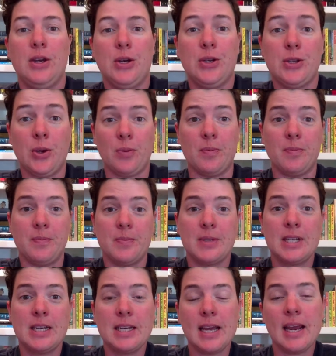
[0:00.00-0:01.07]
So,
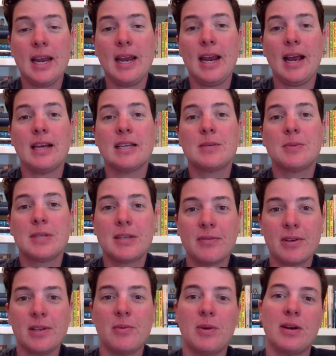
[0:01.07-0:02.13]
today I
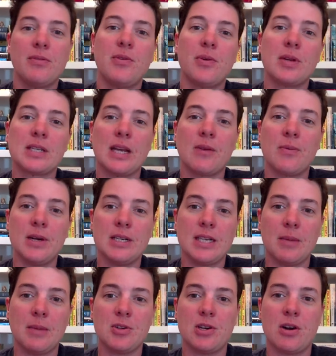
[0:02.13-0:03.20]
specifically want to focus on
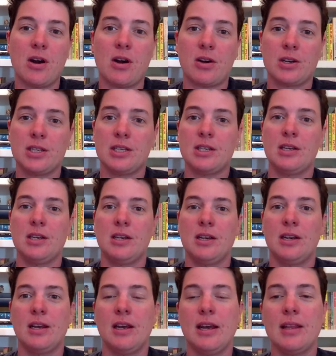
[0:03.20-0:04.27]
redemption arcs.
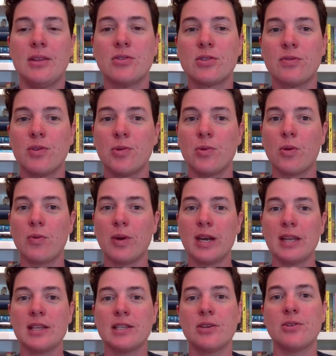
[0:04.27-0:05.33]
And those of you who are
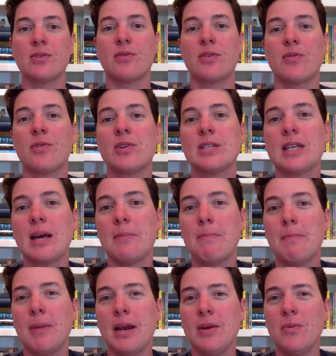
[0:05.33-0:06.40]
reading the series for the first time
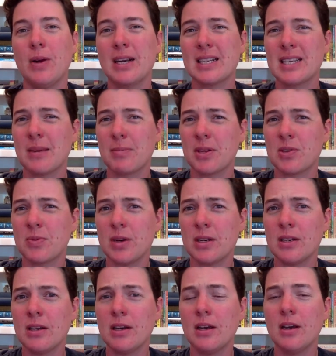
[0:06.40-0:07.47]
might want to skip this
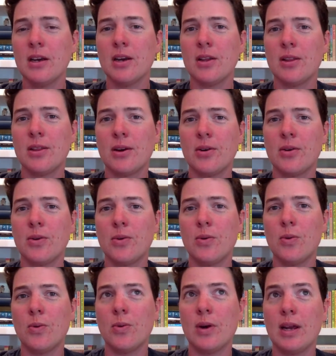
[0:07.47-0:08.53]
one,
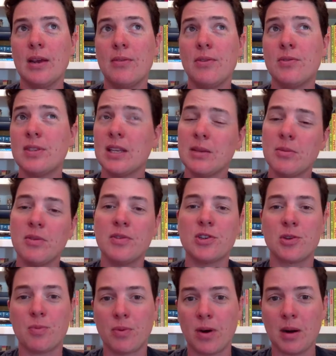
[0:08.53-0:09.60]
though if you've seen the movies
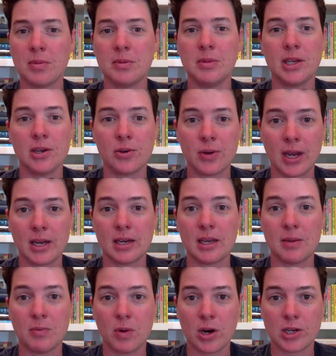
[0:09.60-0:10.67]
you're probably okay to
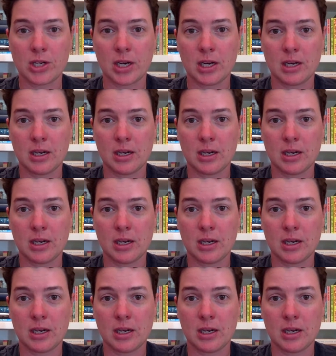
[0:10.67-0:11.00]
keep watching.